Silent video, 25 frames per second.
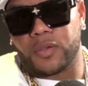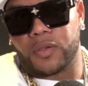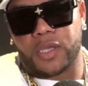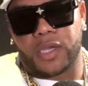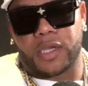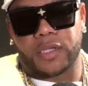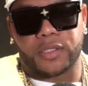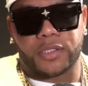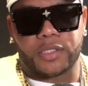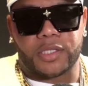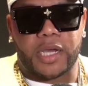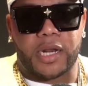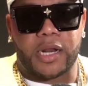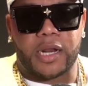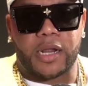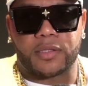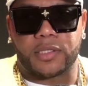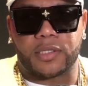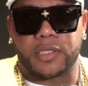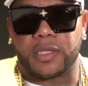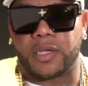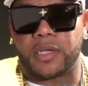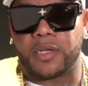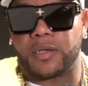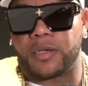shout out
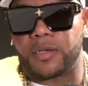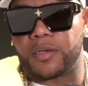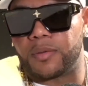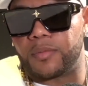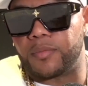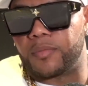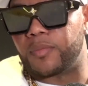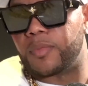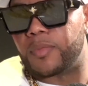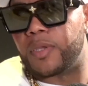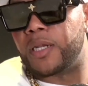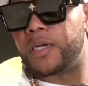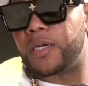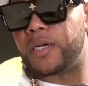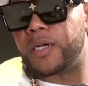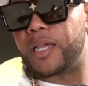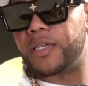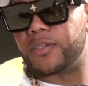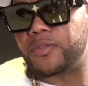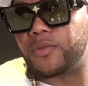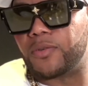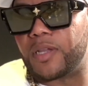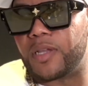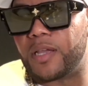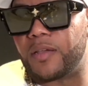to
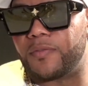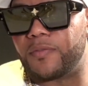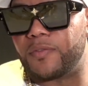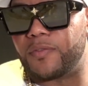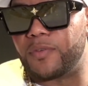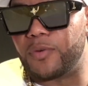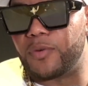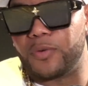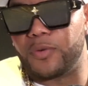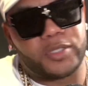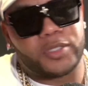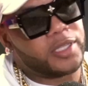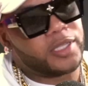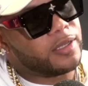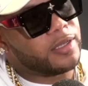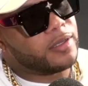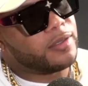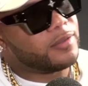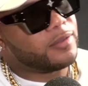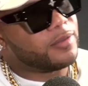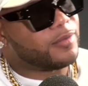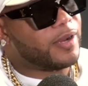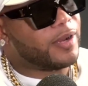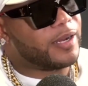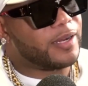International Nephew, who's here
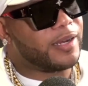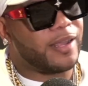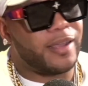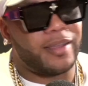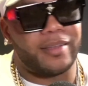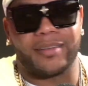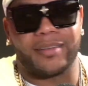right now.